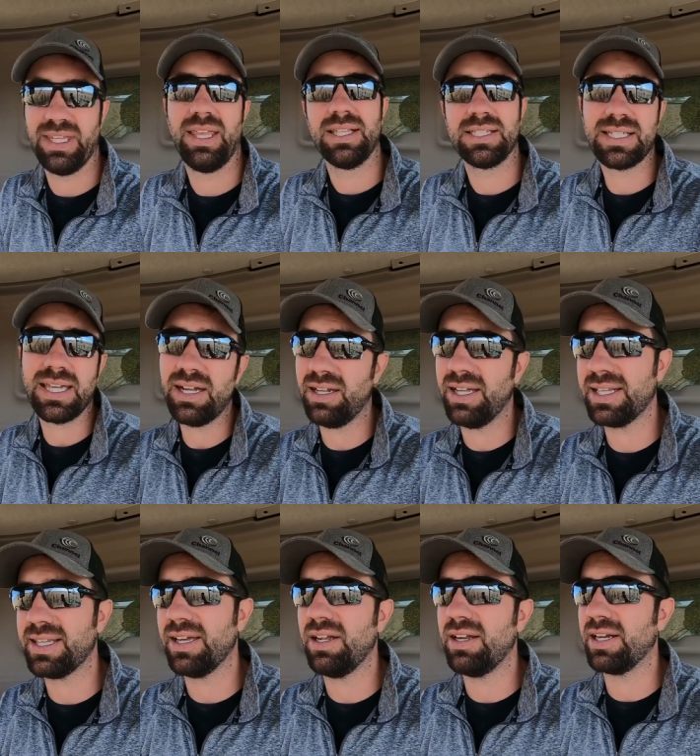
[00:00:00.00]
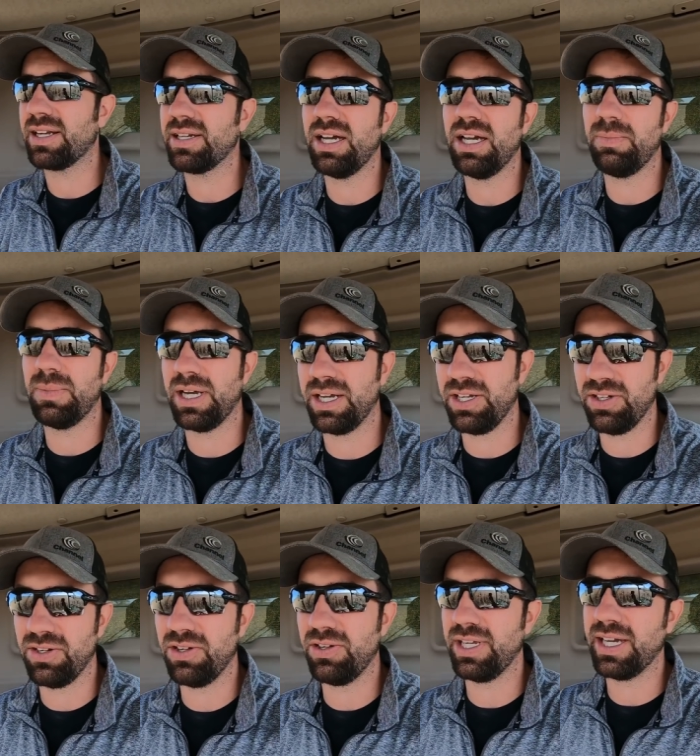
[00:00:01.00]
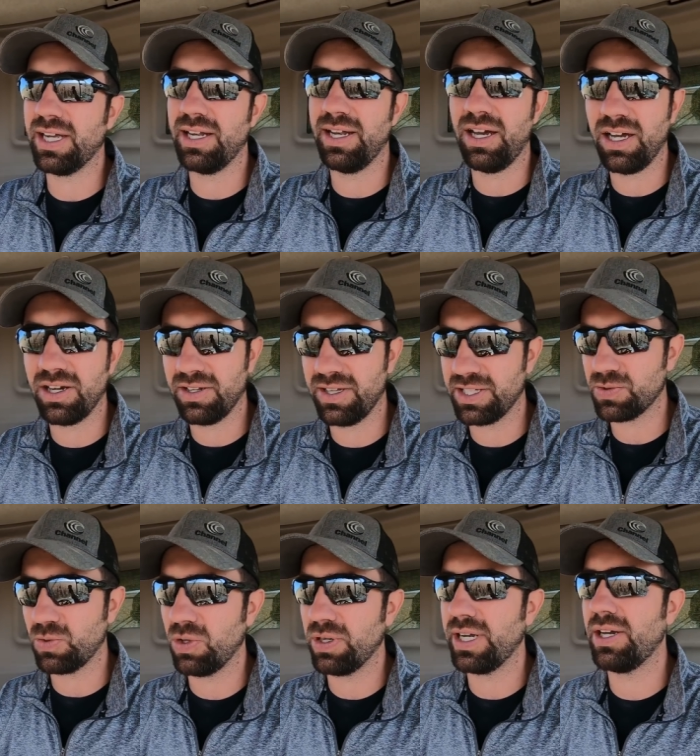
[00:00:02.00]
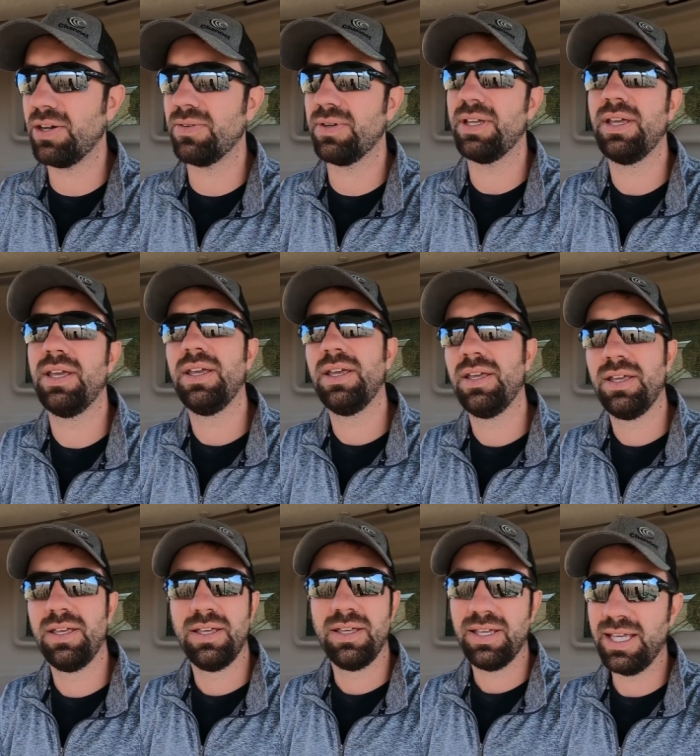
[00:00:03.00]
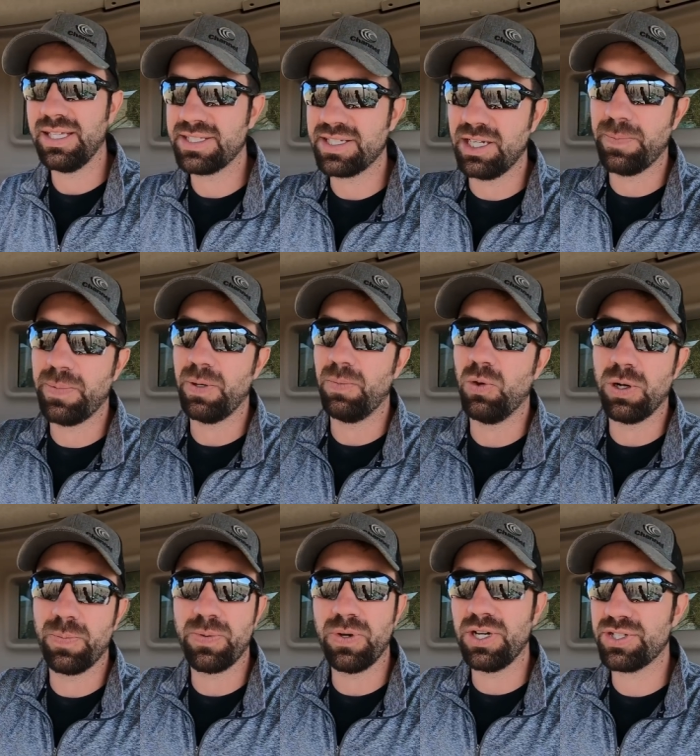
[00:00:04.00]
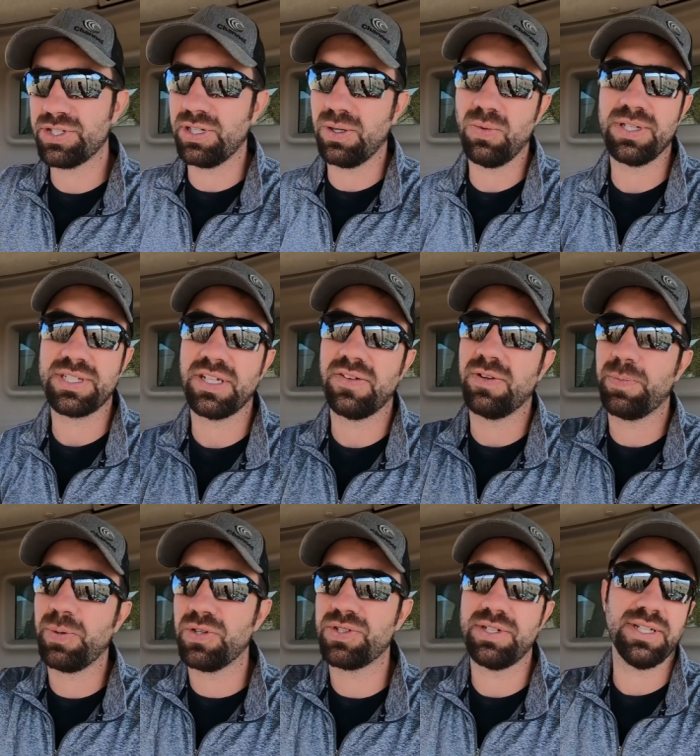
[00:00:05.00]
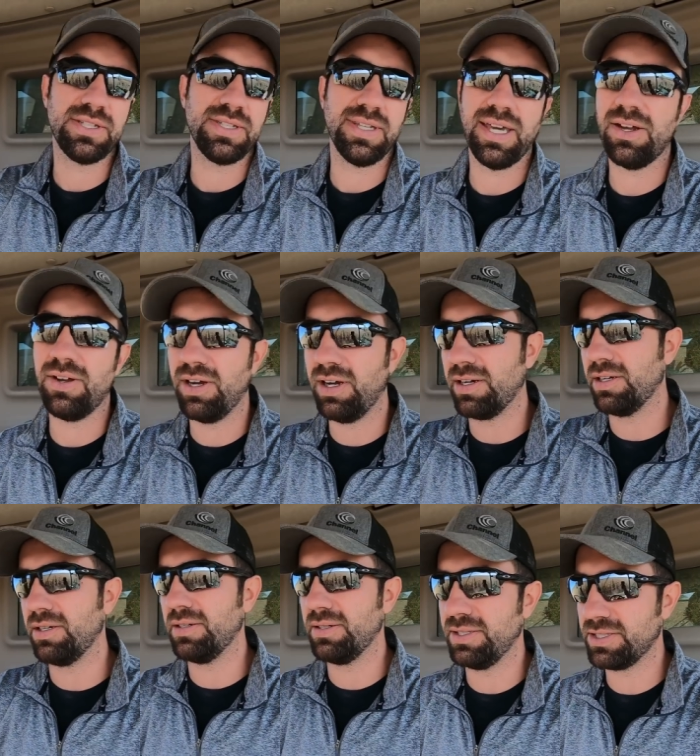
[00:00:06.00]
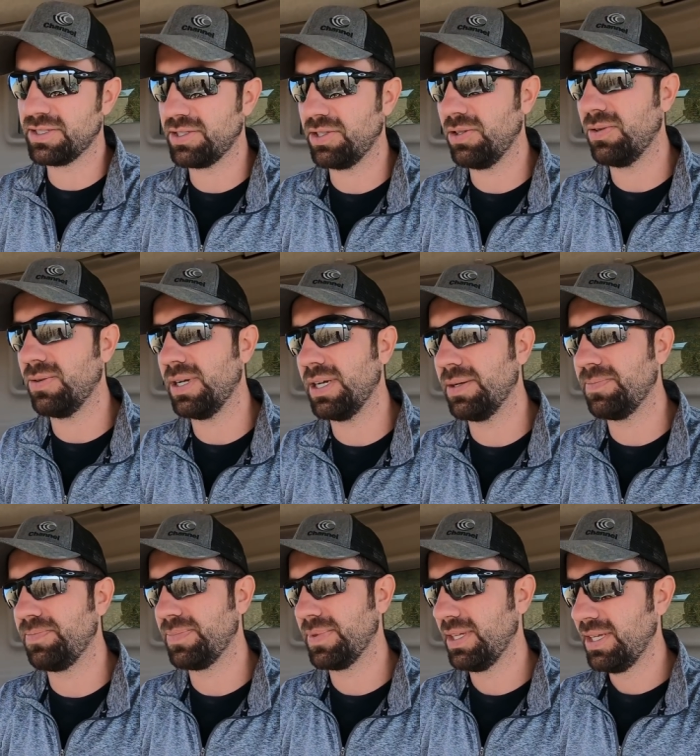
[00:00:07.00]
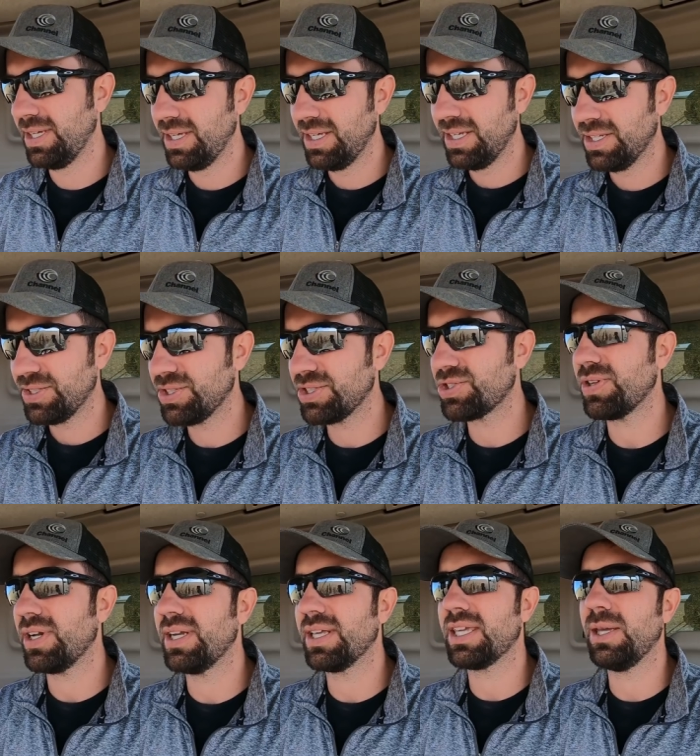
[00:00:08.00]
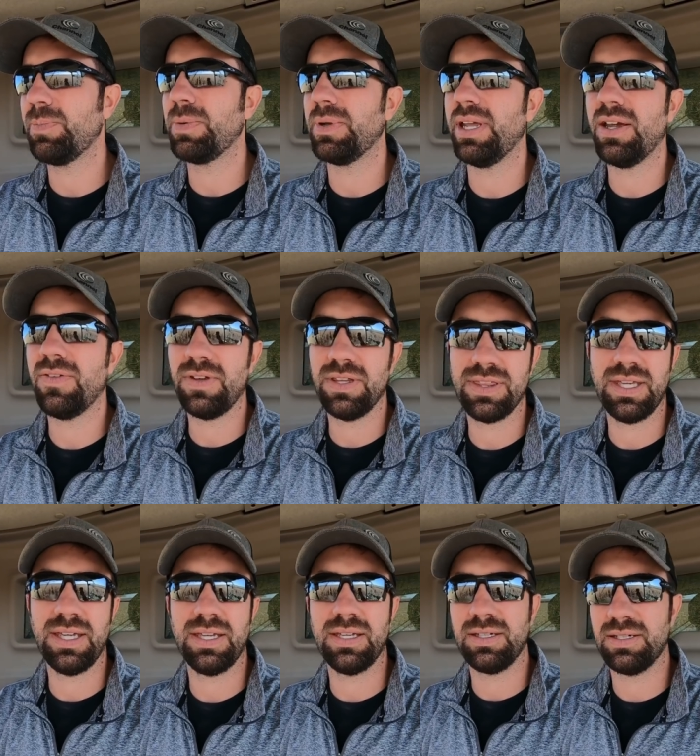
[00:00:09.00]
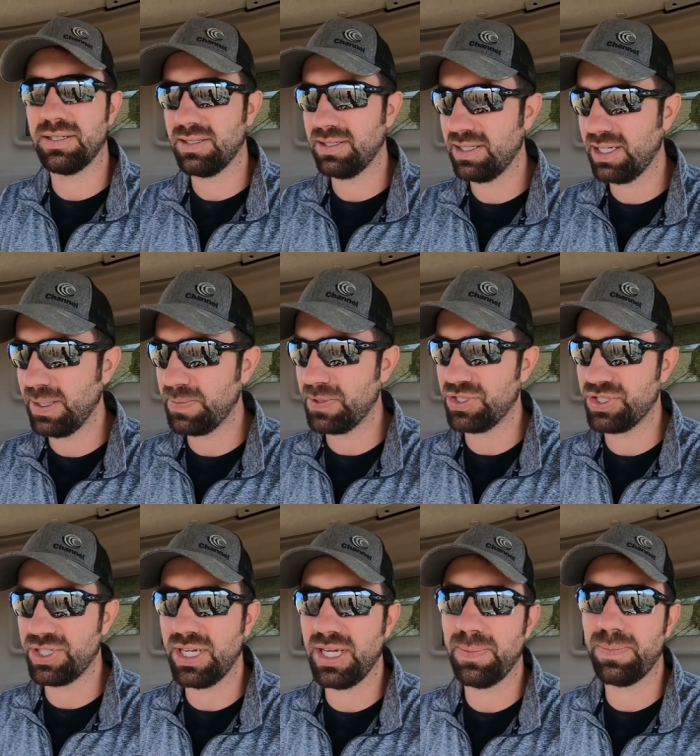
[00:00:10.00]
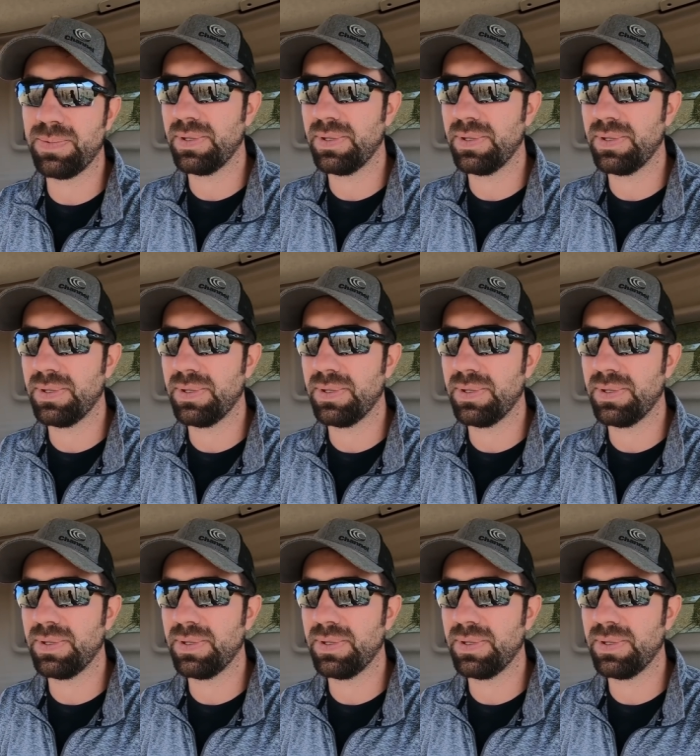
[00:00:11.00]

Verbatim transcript: it's kind of like that on a combine. You know, you got an auger that's wore out, it's going to put more pressure on what's ever pushing it to that auger. And so just trying to keep everything up to shape